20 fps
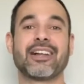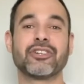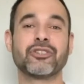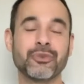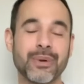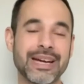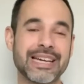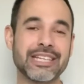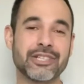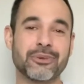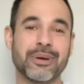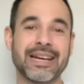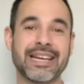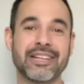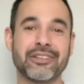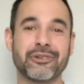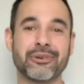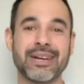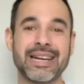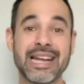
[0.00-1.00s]

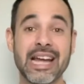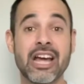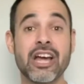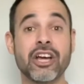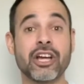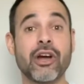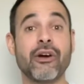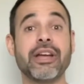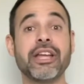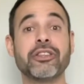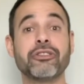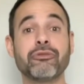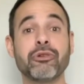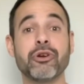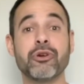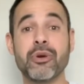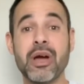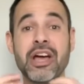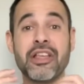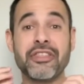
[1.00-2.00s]
2023 going
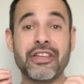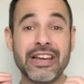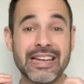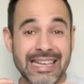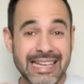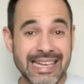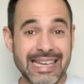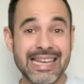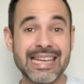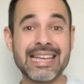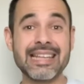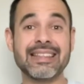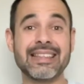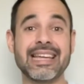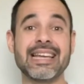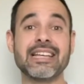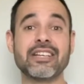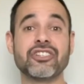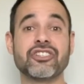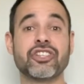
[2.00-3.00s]
through the key
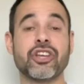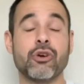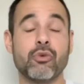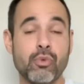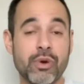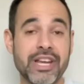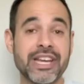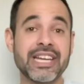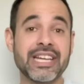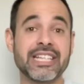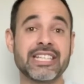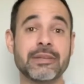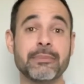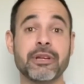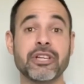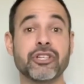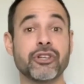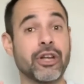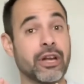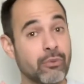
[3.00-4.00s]
things that we need to be
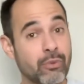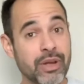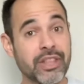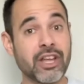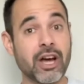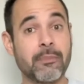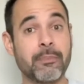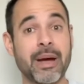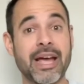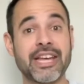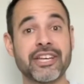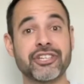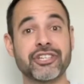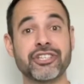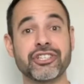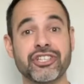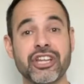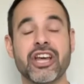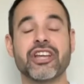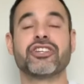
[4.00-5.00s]
doing with our
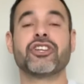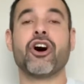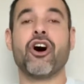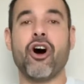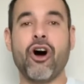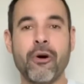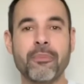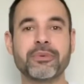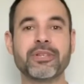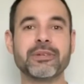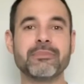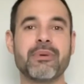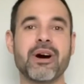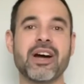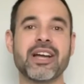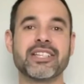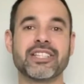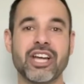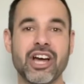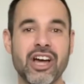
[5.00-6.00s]
patients to
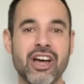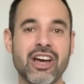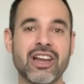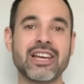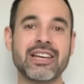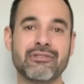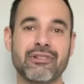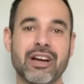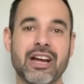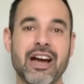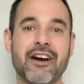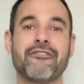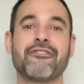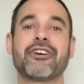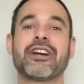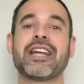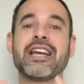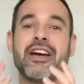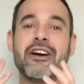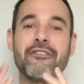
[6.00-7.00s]
optimize early
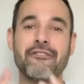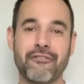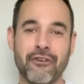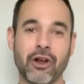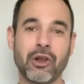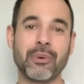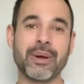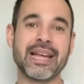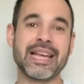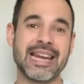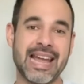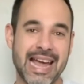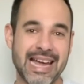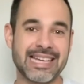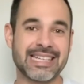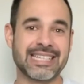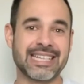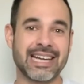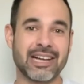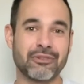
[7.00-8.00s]
recovery following an
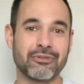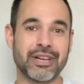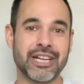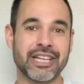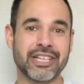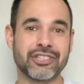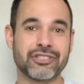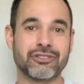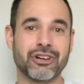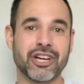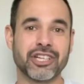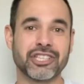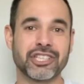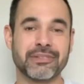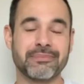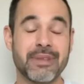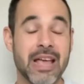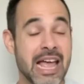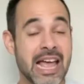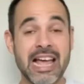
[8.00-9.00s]
ACL reconstruction.